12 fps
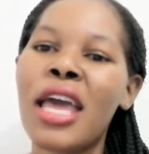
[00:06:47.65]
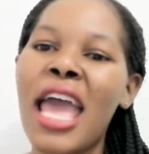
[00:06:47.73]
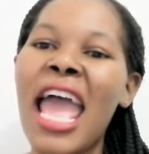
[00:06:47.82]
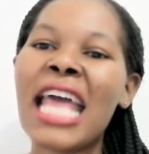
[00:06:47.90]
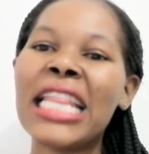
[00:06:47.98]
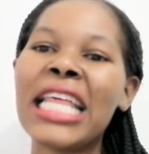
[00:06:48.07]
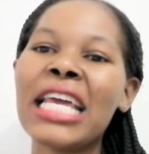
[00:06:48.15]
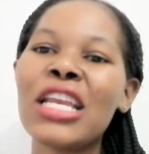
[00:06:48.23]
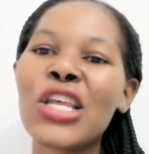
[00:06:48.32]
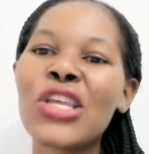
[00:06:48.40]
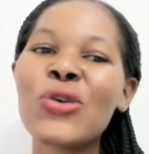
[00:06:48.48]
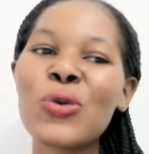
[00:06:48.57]
And then
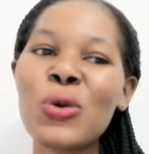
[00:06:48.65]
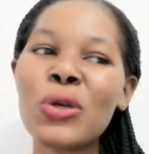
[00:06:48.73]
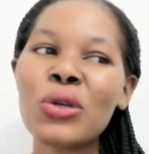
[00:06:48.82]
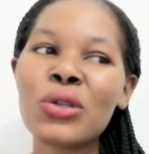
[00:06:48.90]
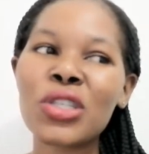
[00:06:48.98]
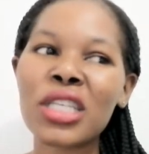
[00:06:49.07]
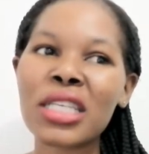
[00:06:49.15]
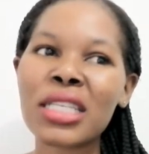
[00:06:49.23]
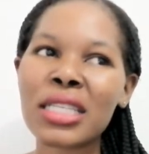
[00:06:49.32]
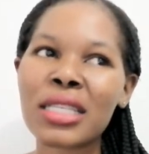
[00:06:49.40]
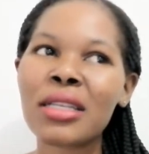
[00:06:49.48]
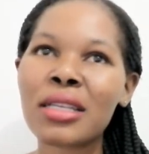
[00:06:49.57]
you
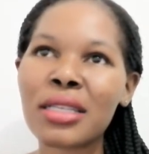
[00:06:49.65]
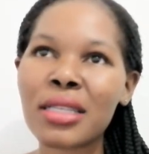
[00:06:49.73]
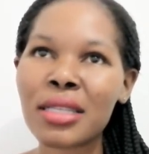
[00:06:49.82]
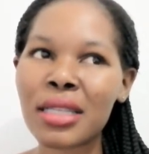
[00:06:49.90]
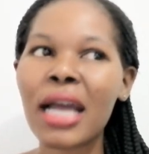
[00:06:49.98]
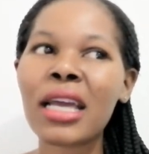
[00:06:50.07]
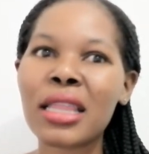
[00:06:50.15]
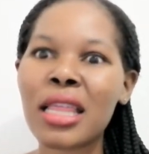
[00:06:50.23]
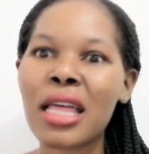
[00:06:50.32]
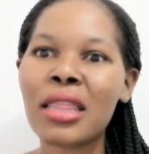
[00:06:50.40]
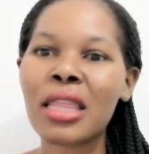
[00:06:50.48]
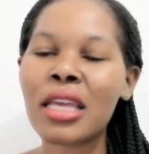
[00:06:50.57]
just stuck
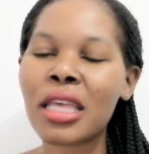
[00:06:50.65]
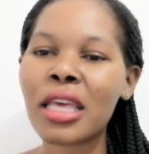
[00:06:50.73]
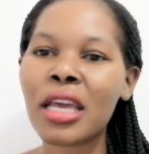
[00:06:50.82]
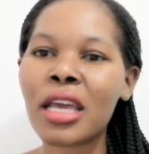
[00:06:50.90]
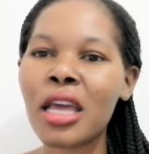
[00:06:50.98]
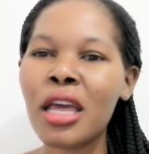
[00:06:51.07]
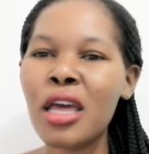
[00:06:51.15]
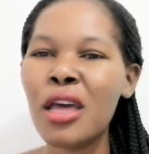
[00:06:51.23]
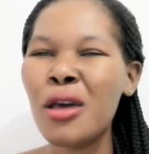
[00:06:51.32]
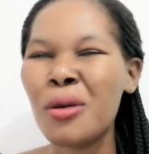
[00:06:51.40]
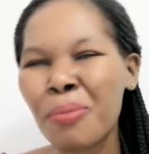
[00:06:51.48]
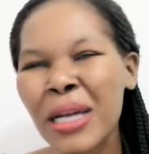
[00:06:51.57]
there thinking,
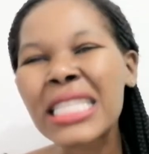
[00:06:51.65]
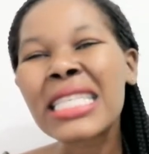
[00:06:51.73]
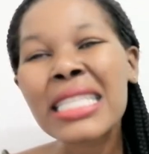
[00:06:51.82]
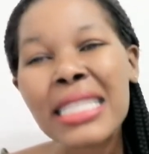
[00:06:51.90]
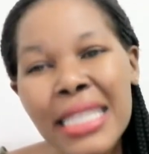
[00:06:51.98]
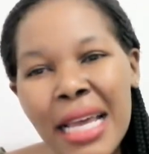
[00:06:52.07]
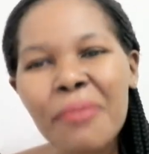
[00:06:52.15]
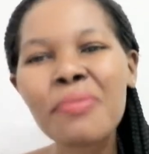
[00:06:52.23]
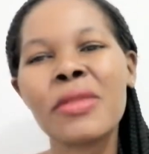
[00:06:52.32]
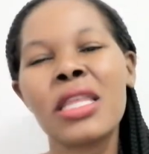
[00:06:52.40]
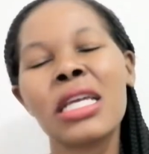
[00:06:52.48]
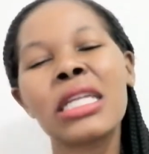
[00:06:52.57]
but
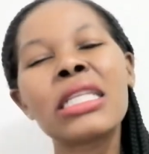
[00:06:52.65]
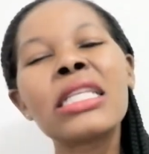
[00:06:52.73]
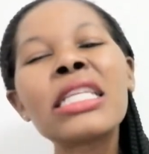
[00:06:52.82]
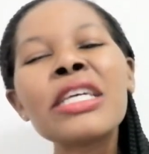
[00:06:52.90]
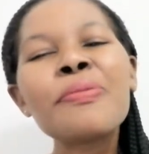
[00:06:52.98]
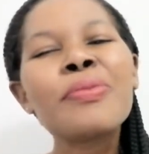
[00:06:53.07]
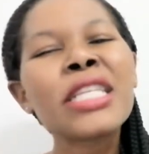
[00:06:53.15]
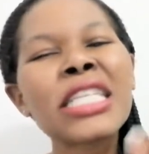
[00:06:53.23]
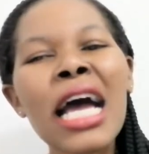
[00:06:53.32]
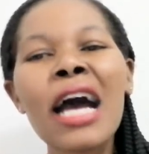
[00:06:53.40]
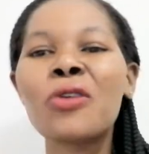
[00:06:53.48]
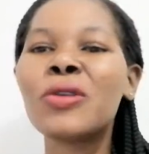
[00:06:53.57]
something deep
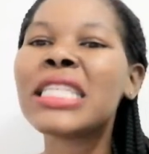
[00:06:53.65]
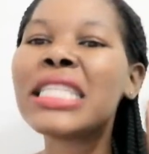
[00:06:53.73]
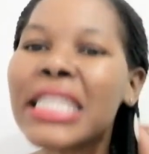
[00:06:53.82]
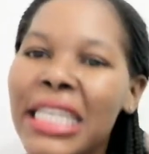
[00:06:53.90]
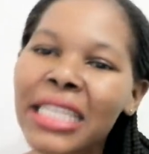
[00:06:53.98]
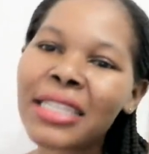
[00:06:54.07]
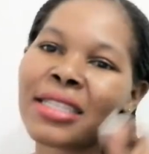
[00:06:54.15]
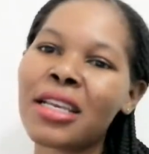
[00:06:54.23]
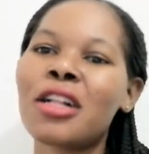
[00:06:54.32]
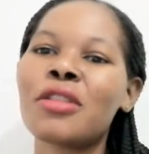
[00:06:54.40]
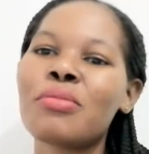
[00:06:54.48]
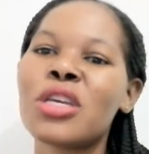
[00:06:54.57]
down did
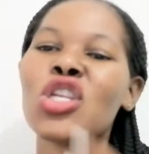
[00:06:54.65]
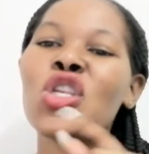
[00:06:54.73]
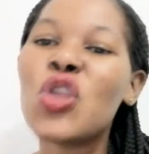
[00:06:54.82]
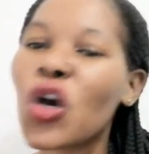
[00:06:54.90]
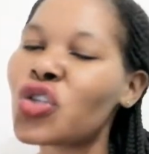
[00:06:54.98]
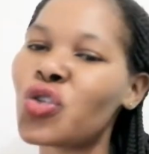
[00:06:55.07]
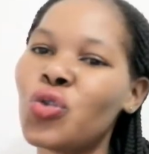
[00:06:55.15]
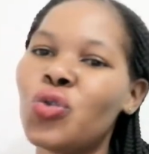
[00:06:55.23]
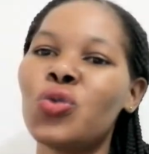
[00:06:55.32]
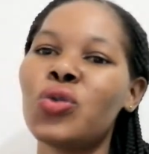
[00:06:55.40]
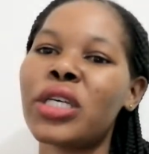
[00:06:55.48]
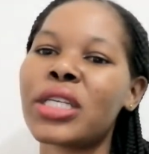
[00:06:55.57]
tell me not to
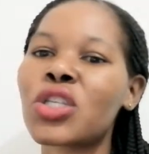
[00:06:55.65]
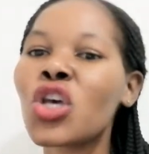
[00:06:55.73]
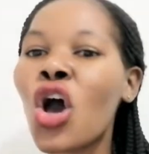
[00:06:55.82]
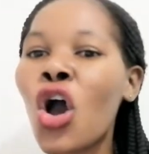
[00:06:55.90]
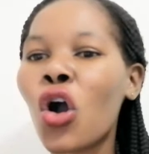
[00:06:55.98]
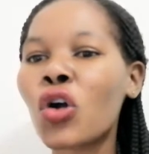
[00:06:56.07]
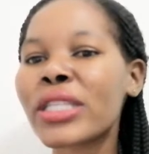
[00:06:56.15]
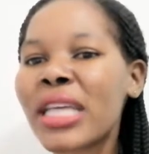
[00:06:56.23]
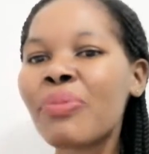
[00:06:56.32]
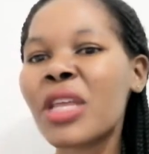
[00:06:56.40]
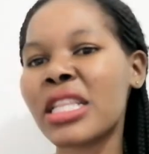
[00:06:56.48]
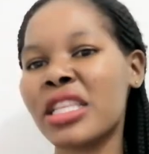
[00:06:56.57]
do this, or
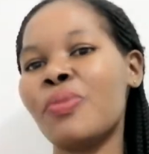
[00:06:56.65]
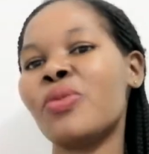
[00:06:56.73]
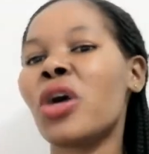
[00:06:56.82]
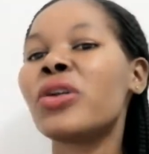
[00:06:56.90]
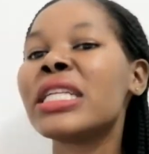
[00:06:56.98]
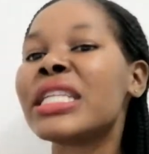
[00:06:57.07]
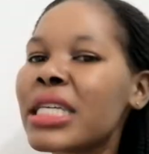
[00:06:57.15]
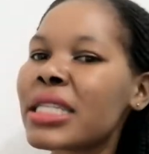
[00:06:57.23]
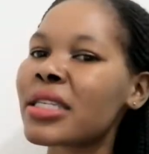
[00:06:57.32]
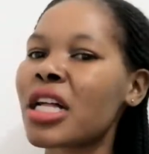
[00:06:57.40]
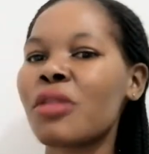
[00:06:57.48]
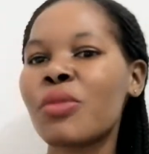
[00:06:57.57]
something deep down did
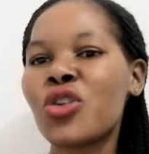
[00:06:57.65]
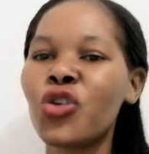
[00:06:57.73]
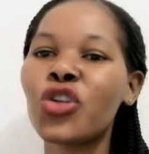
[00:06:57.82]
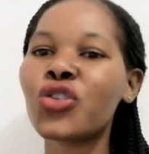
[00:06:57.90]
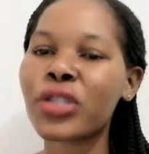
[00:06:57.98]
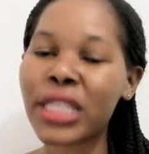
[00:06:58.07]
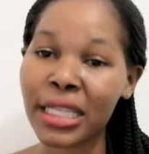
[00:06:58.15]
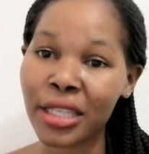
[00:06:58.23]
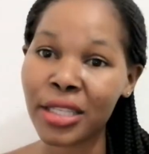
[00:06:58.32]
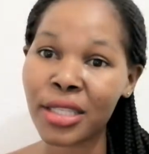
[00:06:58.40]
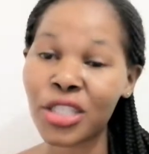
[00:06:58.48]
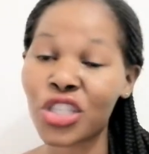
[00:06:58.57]
tell me not to take
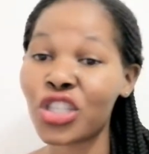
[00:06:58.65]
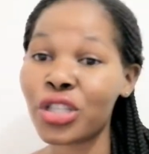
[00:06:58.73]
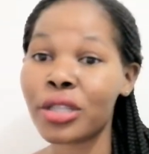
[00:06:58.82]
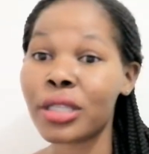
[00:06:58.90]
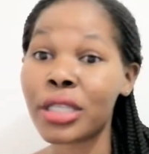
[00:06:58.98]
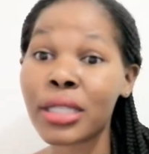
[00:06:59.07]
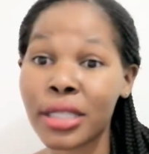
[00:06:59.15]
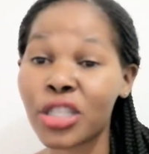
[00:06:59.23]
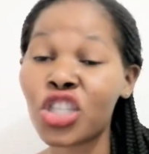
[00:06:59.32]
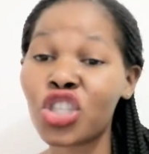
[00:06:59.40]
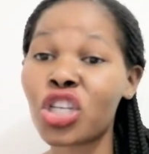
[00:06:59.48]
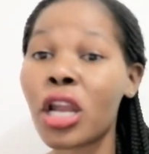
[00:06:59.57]
this
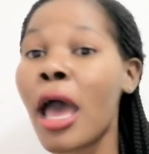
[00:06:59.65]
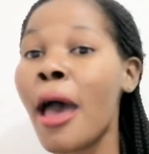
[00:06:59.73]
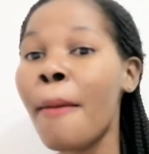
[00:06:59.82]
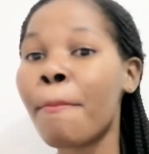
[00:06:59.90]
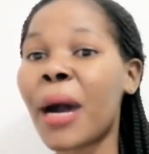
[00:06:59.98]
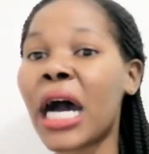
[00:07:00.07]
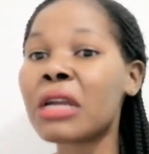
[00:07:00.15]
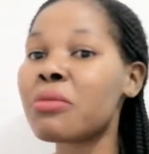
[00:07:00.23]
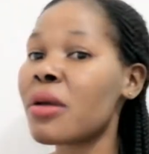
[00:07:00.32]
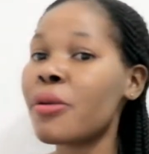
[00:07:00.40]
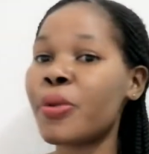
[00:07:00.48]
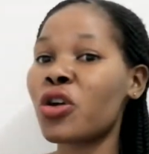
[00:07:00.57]
decision, but
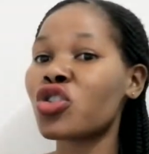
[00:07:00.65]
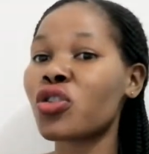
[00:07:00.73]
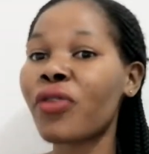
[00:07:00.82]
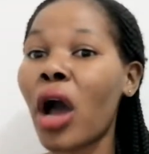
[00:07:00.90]
maybe because of